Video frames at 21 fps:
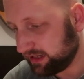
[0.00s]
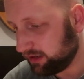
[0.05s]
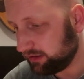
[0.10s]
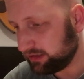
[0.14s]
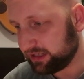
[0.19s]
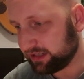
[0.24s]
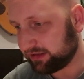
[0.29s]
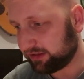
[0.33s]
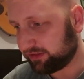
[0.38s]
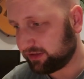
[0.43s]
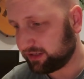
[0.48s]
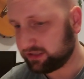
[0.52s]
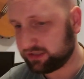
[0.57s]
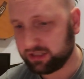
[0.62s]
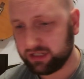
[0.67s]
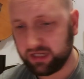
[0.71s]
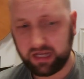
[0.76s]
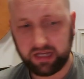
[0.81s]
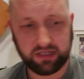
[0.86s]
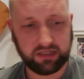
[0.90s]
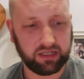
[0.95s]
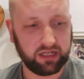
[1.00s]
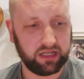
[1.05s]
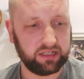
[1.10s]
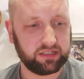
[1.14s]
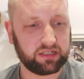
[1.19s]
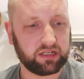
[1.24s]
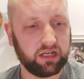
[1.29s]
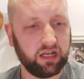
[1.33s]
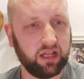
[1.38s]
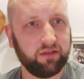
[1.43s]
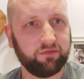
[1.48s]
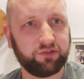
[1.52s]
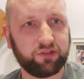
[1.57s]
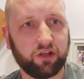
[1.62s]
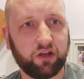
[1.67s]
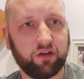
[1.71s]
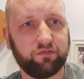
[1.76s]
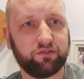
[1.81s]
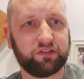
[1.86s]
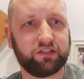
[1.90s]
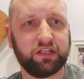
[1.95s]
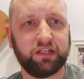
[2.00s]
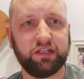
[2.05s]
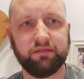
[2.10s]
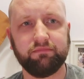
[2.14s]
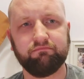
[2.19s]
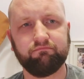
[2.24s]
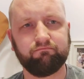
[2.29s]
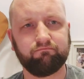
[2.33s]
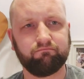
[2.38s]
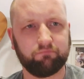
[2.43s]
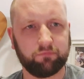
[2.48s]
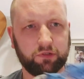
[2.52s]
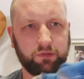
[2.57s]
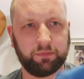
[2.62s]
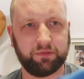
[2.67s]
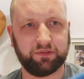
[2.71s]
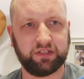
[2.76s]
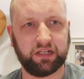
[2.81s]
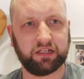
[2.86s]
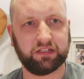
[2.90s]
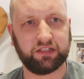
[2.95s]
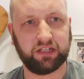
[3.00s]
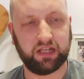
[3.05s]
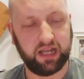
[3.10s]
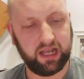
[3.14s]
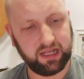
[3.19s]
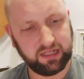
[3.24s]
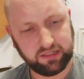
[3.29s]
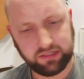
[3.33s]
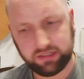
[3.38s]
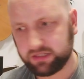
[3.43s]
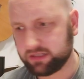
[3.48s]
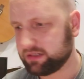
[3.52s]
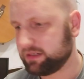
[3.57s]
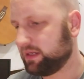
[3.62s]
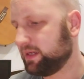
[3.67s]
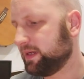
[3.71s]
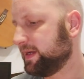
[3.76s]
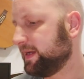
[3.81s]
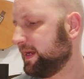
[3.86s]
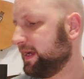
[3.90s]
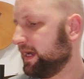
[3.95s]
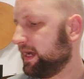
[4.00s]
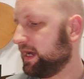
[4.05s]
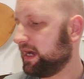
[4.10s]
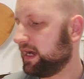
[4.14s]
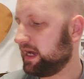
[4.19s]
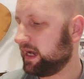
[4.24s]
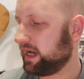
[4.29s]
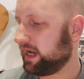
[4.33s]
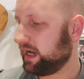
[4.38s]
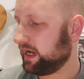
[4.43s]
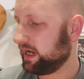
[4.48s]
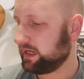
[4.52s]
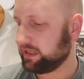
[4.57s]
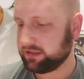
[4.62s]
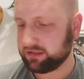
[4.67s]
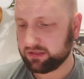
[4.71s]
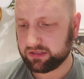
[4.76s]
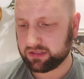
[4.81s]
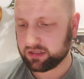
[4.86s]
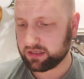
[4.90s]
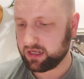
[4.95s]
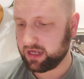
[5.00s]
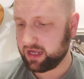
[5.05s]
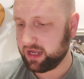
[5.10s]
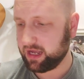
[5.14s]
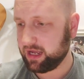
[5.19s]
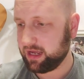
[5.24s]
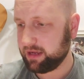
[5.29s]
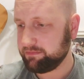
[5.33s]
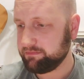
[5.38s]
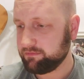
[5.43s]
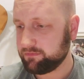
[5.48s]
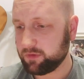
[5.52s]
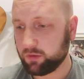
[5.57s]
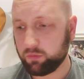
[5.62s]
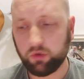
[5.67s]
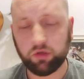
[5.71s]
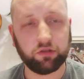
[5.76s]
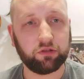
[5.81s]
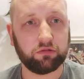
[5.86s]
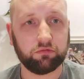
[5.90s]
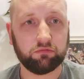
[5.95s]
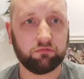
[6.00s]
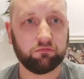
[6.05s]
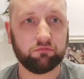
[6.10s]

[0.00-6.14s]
the only other things you need is gloves, obviously, to protect your hands and um, the wood.